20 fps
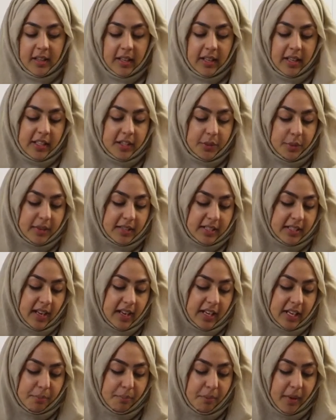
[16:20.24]
into a
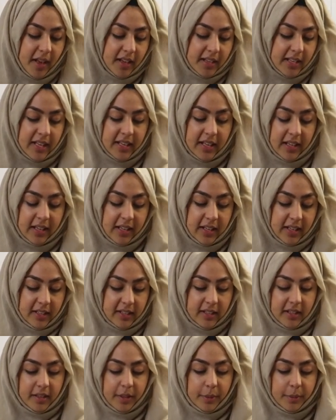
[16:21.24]
slightly murky
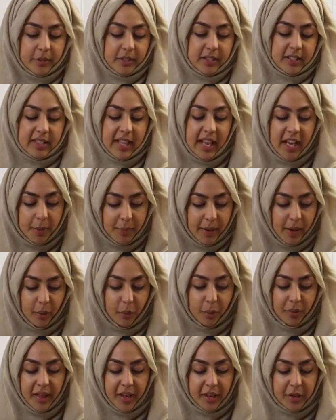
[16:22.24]
colour. Just think about
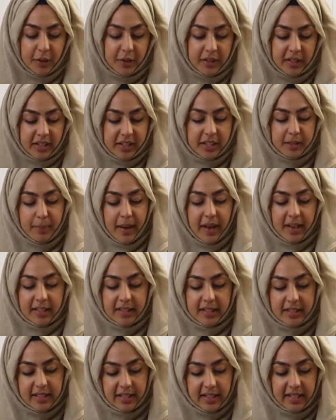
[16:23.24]
all that goodness
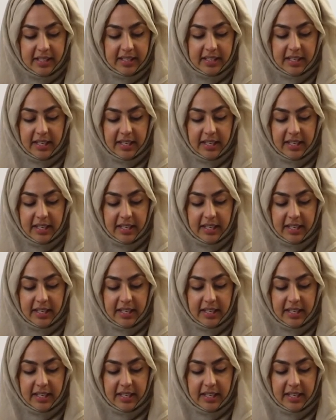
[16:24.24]
packed into these